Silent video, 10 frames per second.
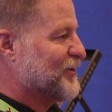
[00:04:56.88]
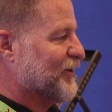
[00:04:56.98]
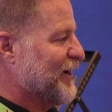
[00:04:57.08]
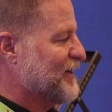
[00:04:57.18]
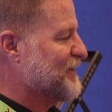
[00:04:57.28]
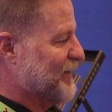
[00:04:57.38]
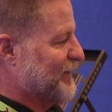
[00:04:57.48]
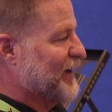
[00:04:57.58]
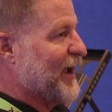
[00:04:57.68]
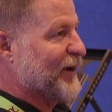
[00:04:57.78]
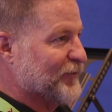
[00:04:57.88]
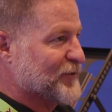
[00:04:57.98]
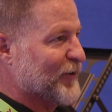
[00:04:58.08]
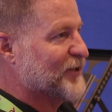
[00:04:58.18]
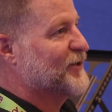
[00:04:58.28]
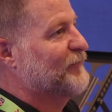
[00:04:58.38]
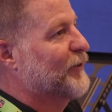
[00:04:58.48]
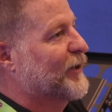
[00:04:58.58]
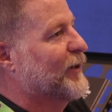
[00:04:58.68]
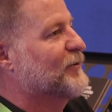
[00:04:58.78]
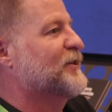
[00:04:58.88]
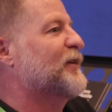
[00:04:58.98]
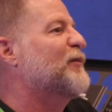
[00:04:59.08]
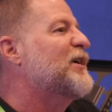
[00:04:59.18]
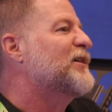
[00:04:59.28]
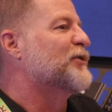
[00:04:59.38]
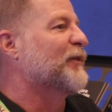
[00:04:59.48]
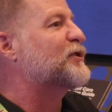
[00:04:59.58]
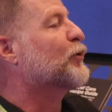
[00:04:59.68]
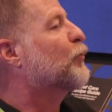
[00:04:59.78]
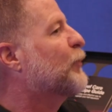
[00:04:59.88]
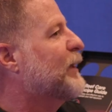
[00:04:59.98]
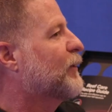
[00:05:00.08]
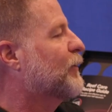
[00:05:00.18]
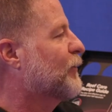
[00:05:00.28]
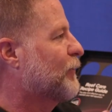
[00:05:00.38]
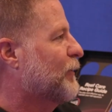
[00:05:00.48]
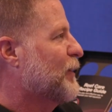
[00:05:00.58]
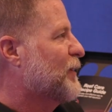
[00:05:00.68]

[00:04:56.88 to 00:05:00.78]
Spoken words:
and trace, half as much of your calcium. So that's a real